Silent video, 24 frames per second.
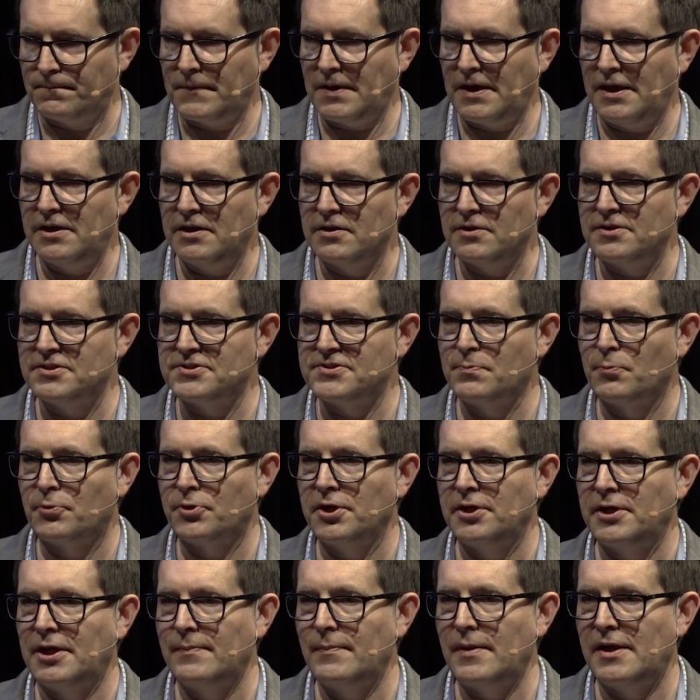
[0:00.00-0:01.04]
And this
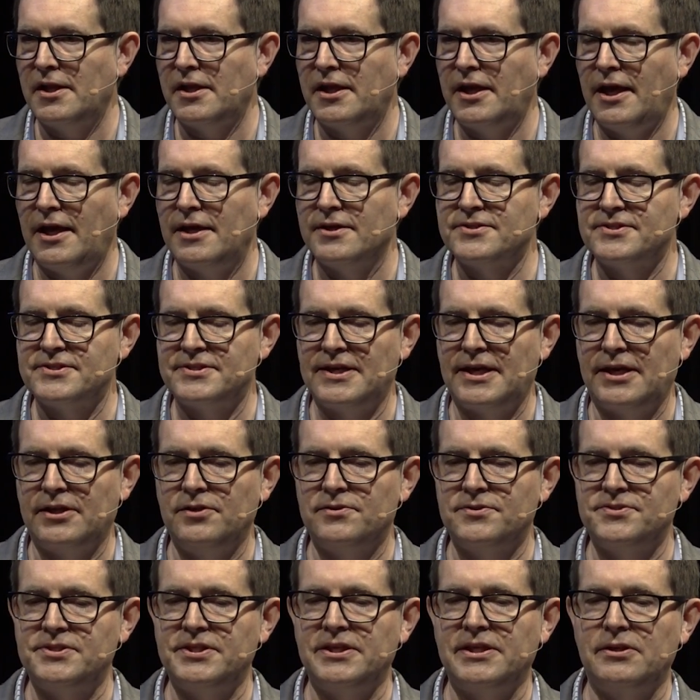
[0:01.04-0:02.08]
morning I made a case that
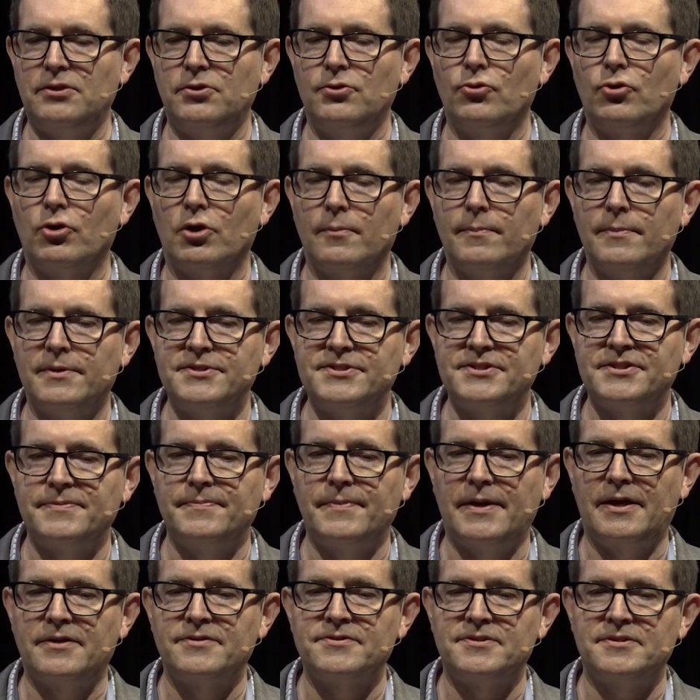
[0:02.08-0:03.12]
you see enormous
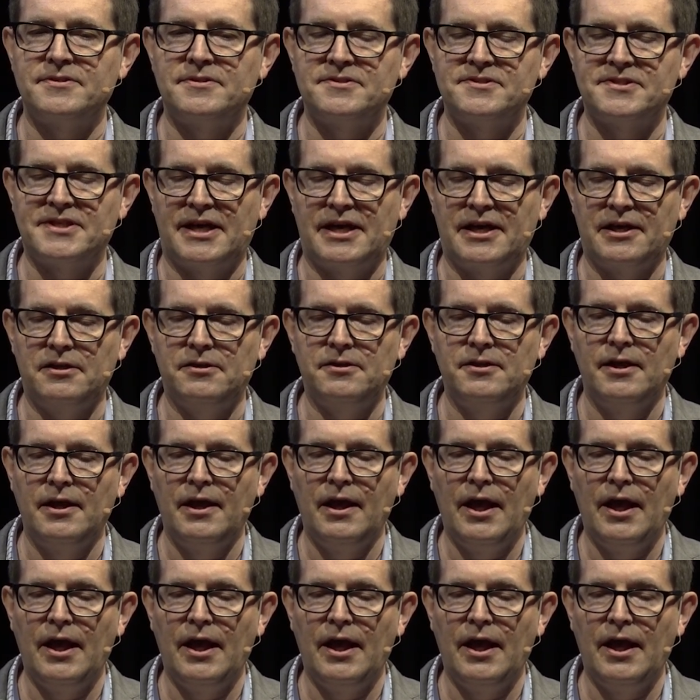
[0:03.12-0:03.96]
amounts of design